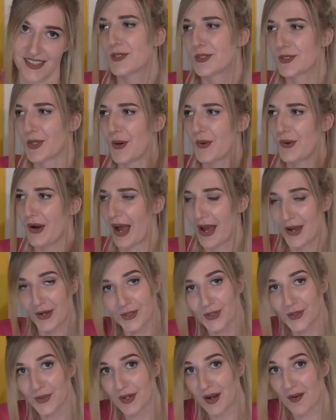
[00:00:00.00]
So I
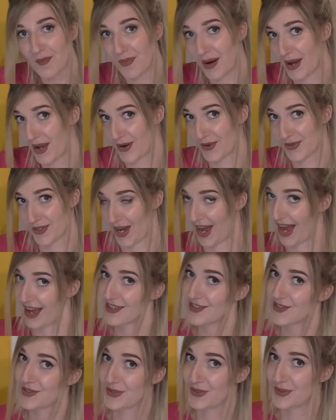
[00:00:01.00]
called up my old
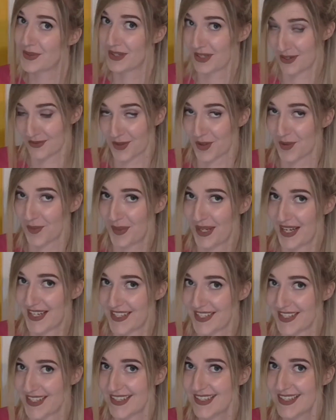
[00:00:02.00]
high school of all
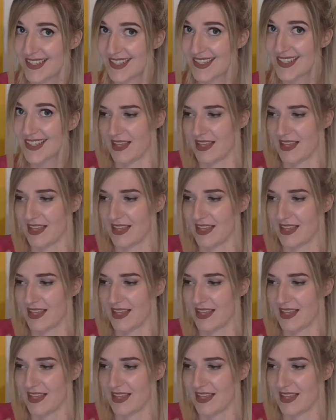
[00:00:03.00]
places,